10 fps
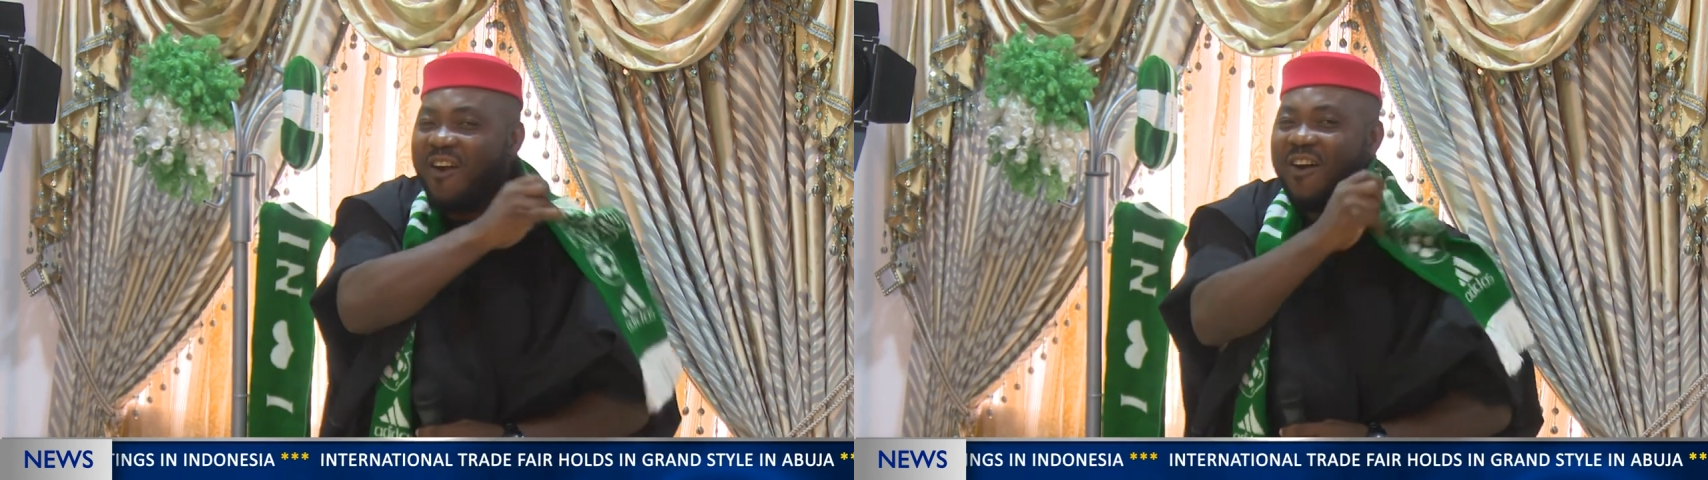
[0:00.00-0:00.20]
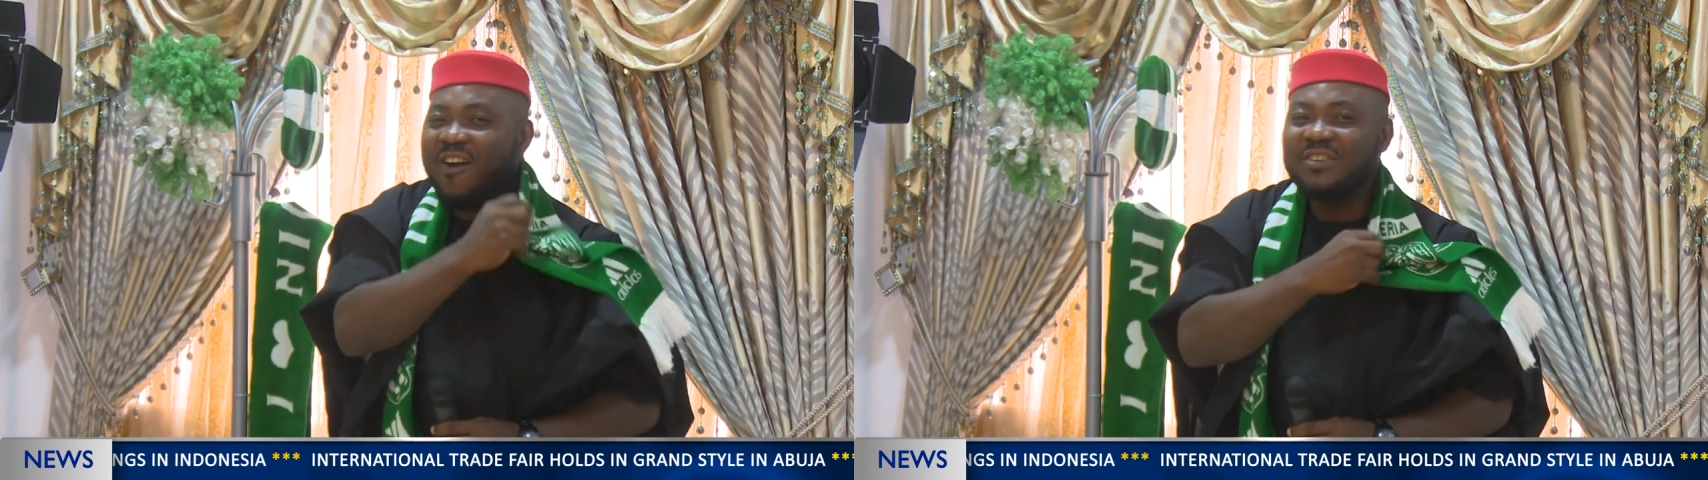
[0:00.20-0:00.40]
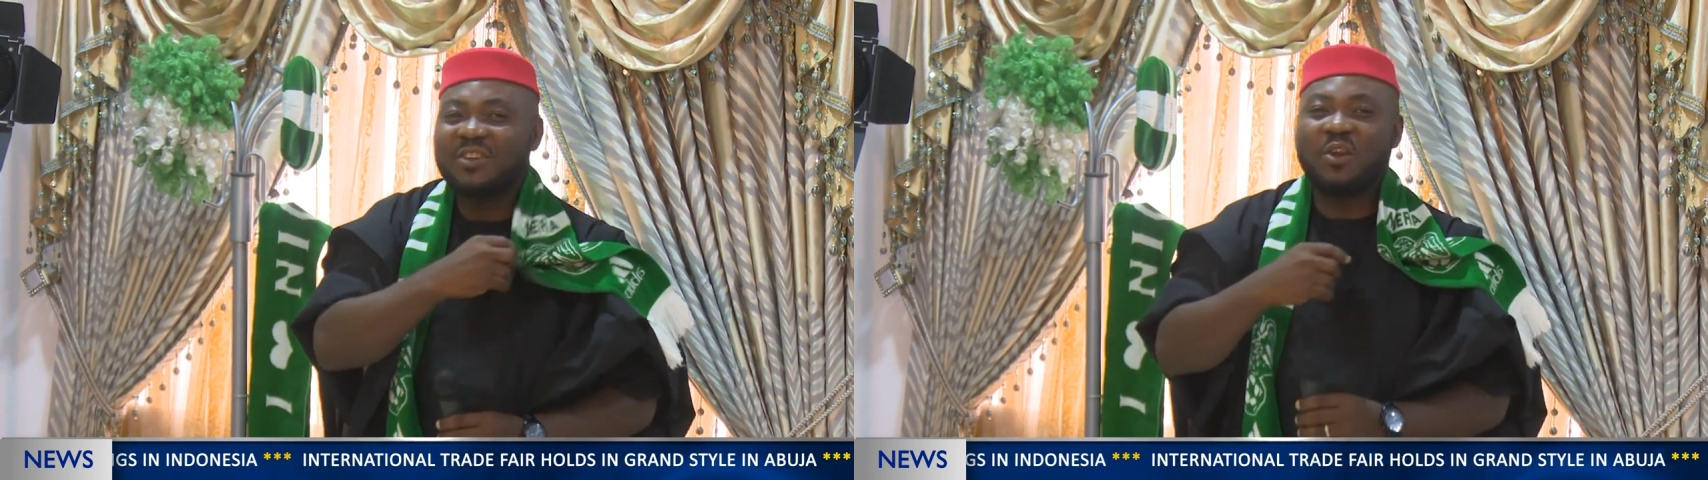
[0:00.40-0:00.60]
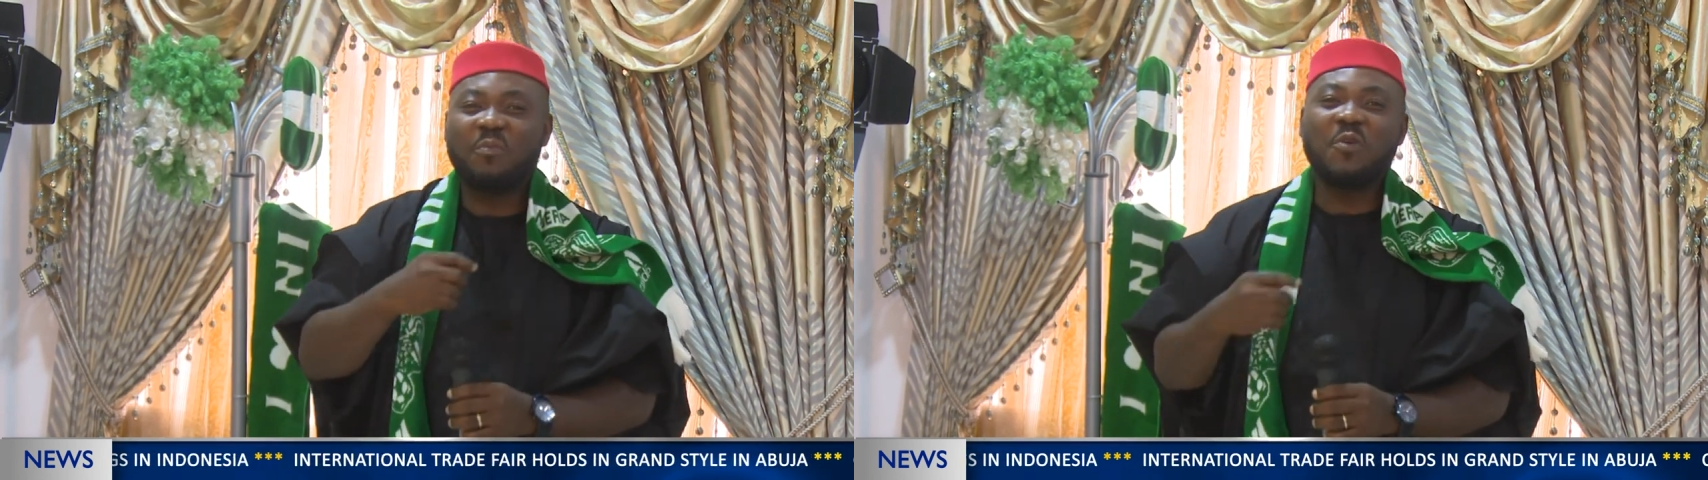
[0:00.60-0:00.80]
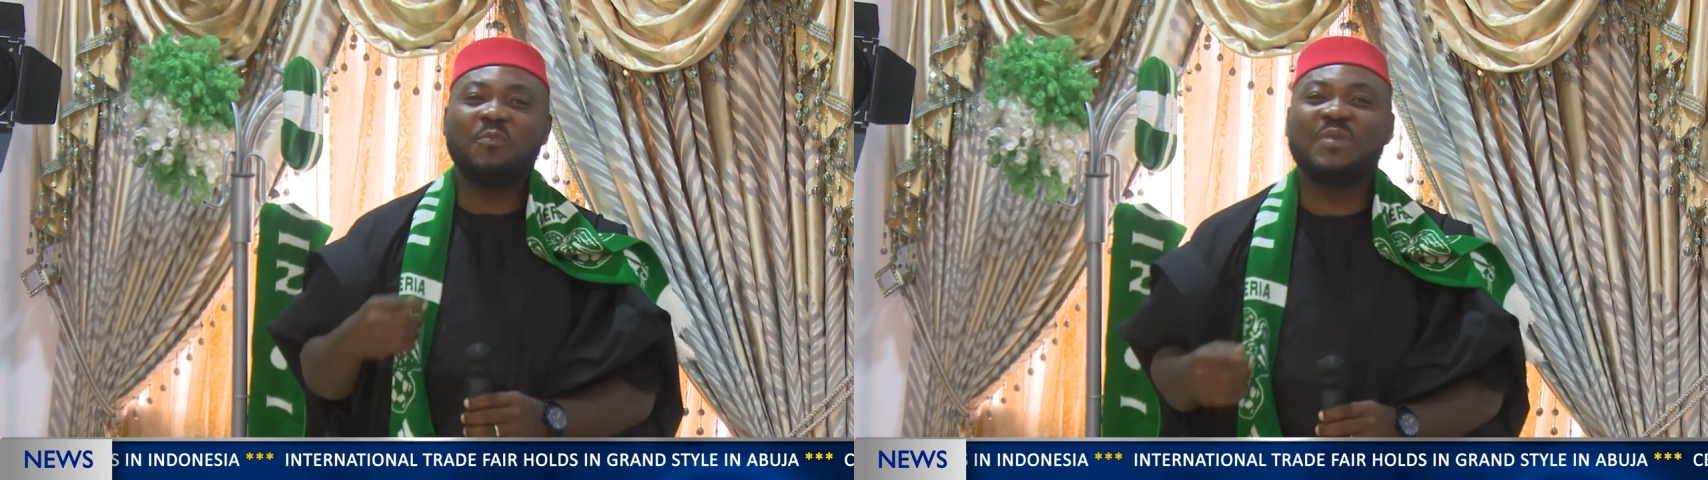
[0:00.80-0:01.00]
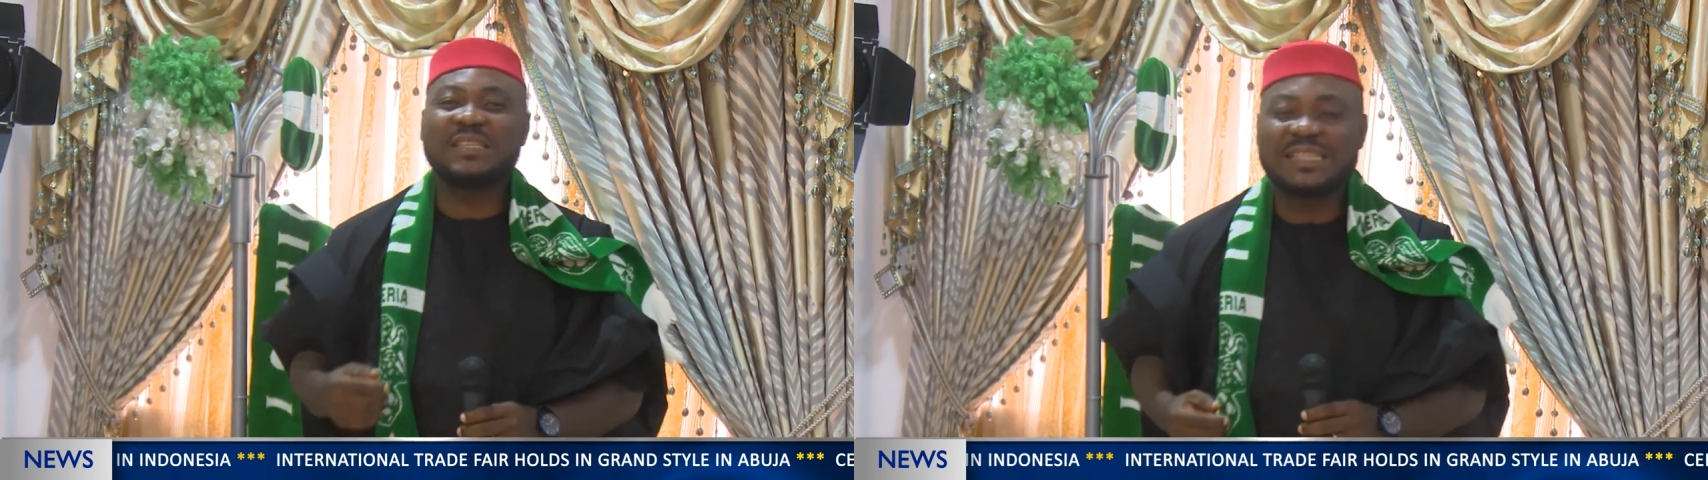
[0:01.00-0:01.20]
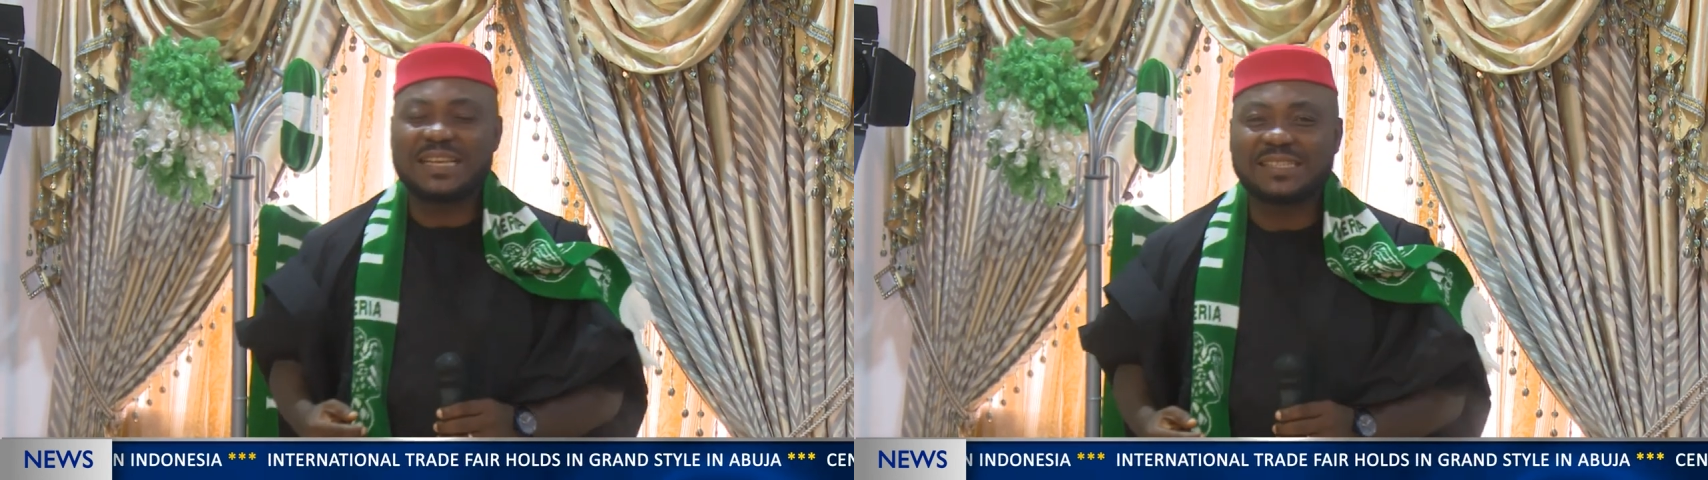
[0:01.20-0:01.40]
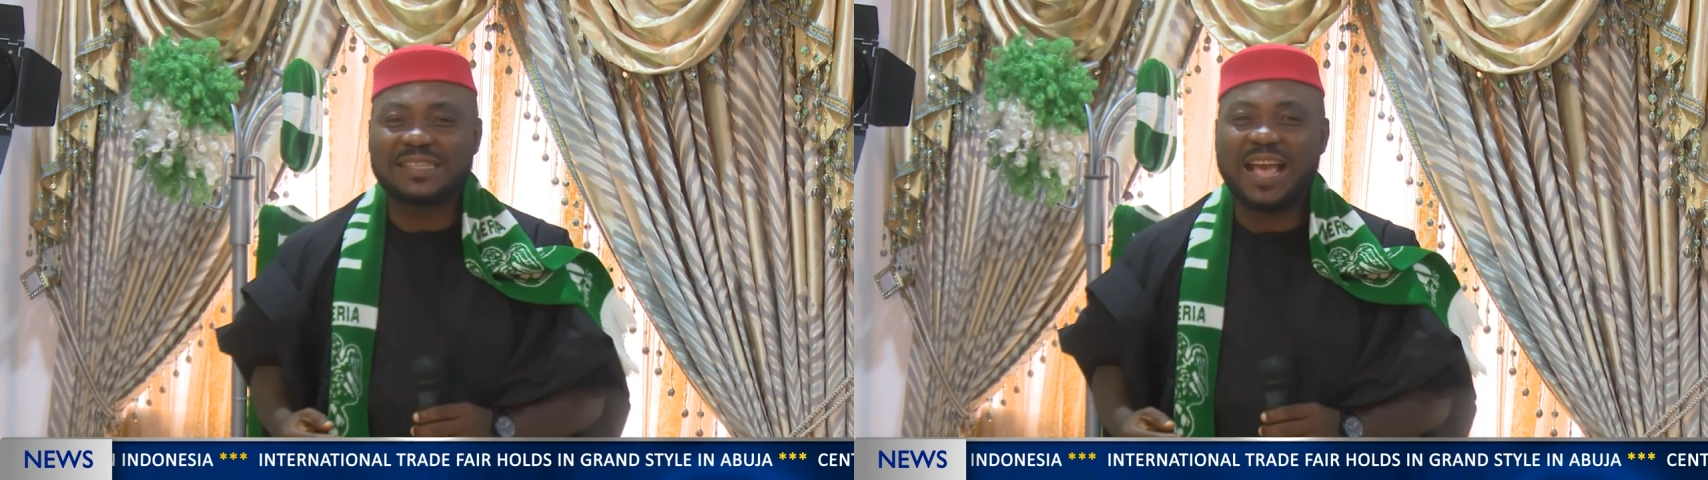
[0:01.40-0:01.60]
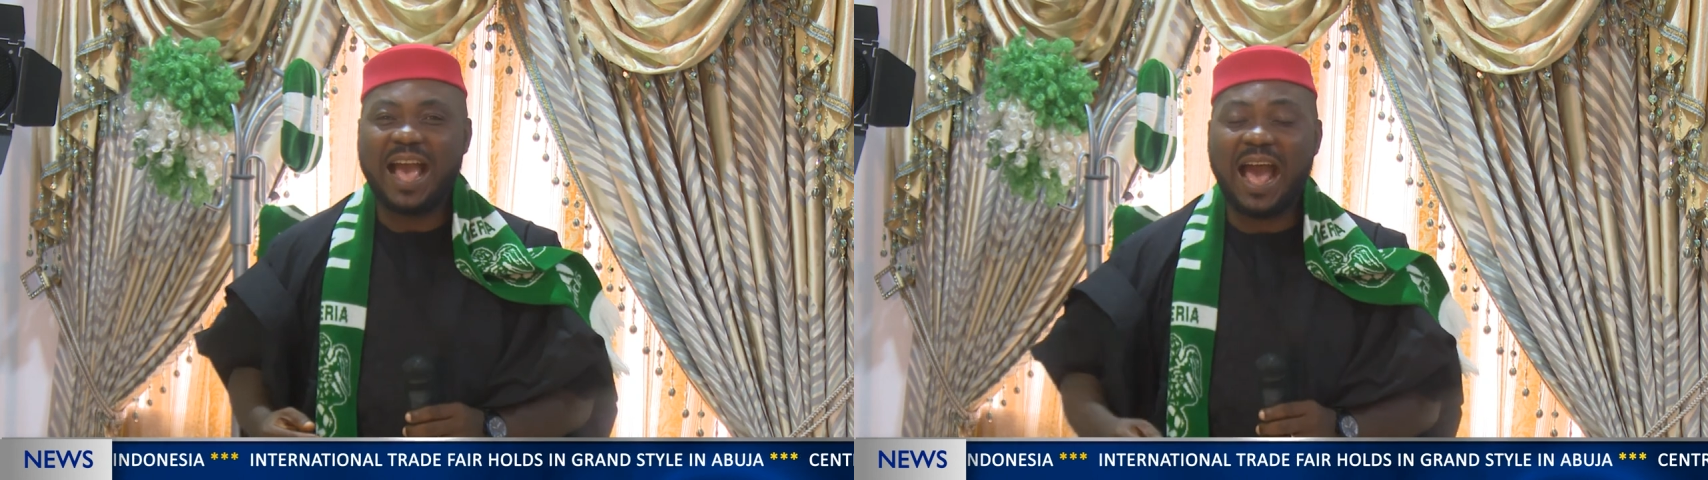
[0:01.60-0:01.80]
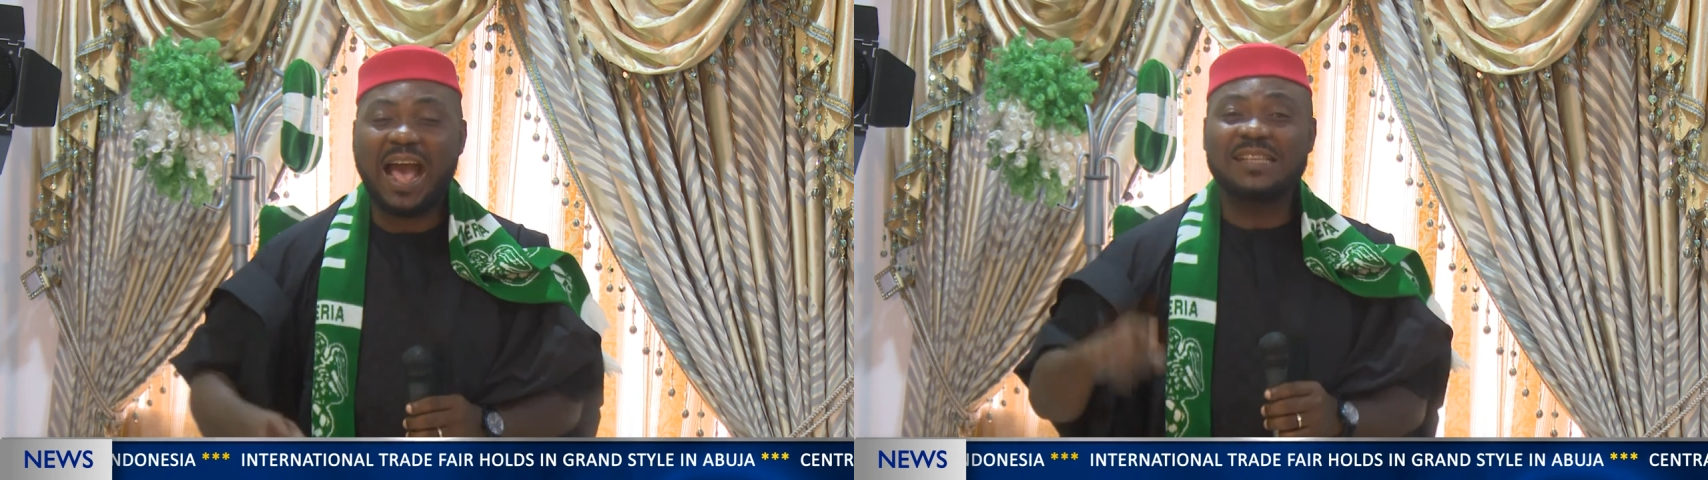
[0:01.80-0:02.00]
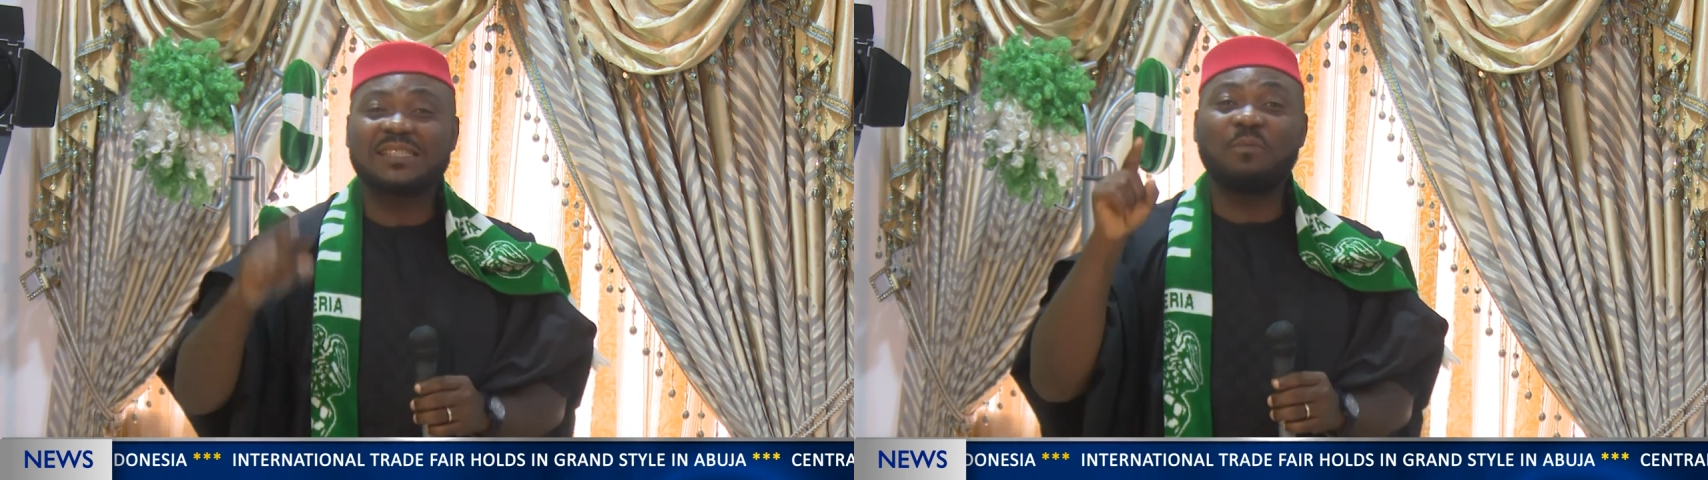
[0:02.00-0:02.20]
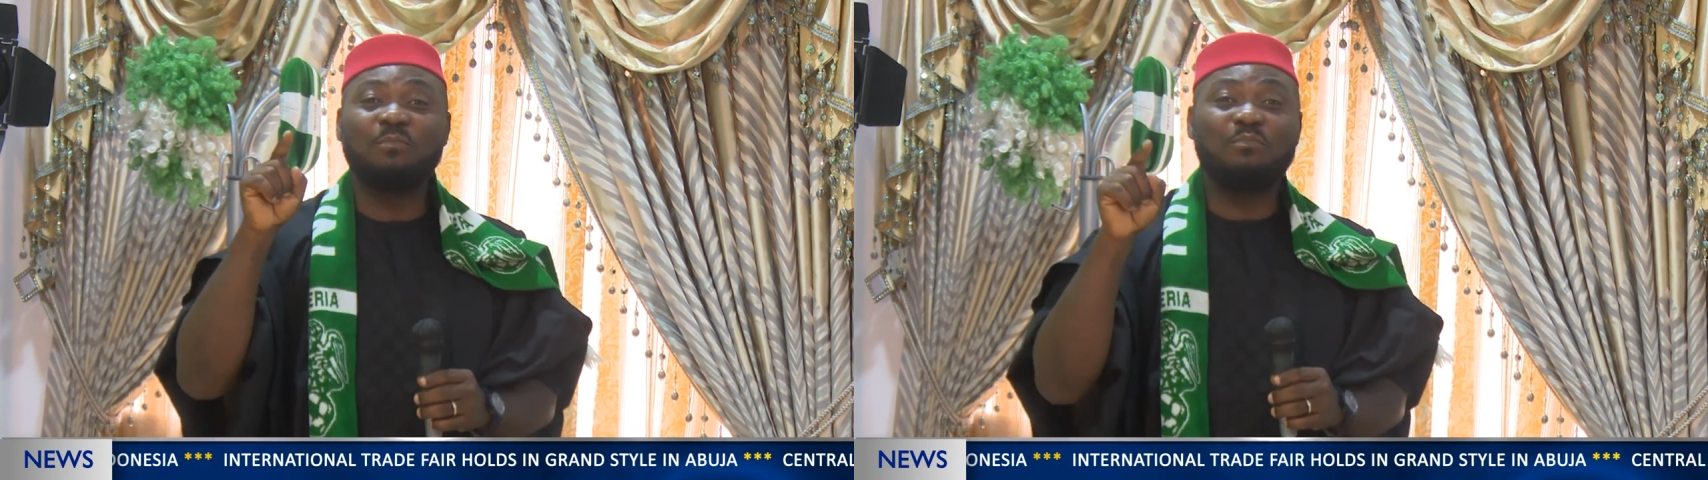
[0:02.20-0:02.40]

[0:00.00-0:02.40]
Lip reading: on Global Business as